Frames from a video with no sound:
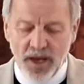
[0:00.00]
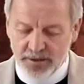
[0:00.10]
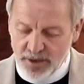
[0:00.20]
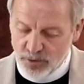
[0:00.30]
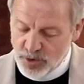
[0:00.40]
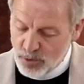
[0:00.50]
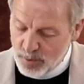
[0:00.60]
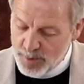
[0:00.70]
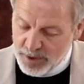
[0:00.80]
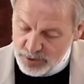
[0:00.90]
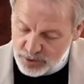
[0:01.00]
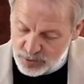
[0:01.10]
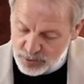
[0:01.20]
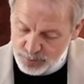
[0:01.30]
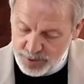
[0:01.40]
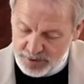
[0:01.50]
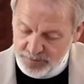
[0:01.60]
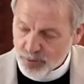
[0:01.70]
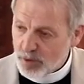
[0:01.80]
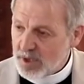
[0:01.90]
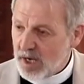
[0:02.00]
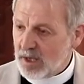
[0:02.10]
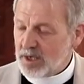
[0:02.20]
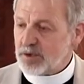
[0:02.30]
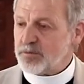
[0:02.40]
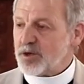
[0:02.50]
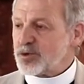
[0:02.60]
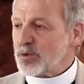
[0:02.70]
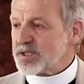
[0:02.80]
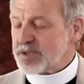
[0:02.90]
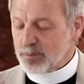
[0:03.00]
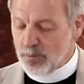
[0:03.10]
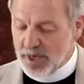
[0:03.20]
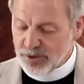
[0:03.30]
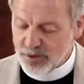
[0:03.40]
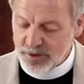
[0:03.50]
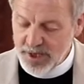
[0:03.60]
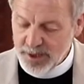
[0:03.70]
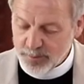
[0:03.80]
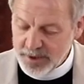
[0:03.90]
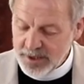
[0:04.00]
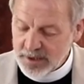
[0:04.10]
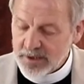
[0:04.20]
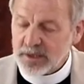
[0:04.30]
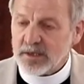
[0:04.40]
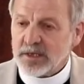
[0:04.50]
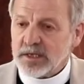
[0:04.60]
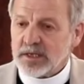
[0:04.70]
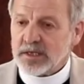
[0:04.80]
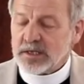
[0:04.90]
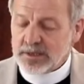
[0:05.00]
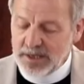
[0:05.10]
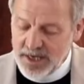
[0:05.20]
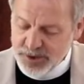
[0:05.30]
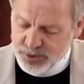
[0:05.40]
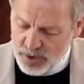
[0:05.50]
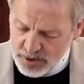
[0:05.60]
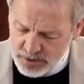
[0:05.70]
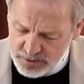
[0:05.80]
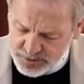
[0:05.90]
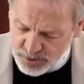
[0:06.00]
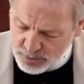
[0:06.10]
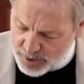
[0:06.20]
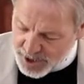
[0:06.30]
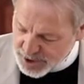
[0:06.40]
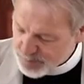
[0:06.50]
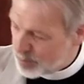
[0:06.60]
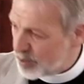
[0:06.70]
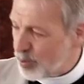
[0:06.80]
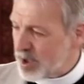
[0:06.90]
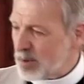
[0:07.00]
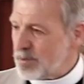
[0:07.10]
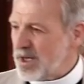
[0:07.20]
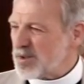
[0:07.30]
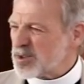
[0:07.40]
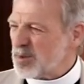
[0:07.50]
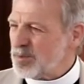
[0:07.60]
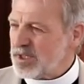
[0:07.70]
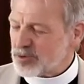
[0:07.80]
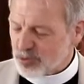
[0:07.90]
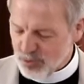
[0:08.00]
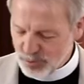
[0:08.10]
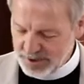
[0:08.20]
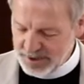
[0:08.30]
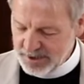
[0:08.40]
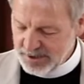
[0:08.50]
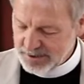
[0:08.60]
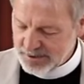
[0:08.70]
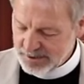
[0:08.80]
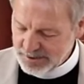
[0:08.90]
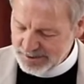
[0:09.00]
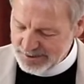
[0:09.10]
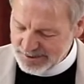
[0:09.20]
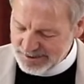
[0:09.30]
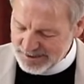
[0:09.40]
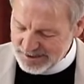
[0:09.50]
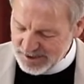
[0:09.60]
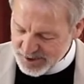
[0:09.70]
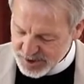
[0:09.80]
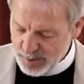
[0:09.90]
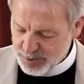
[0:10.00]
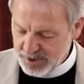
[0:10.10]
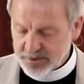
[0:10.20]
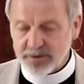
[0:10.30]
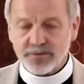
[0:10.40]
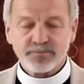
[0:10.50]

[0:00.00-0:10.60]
And I don't know about you, but for an individualistic modern like me, I struggle to grasp with what it means to be truly a subject,